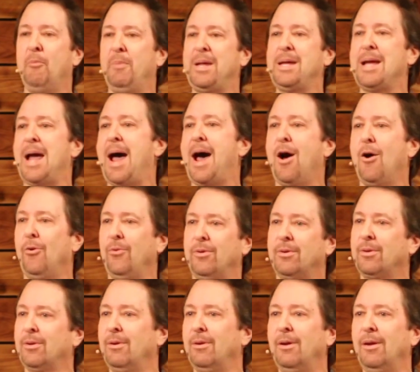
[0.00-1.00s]
me out?
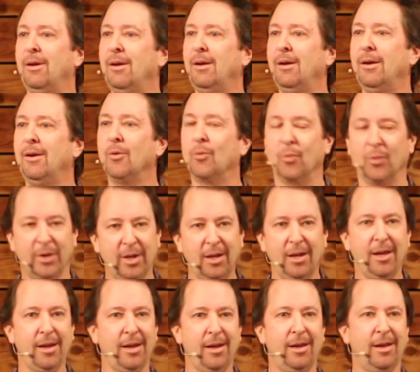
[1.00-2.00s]

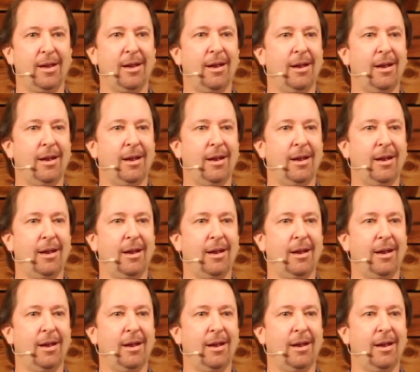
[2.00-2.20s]
Really?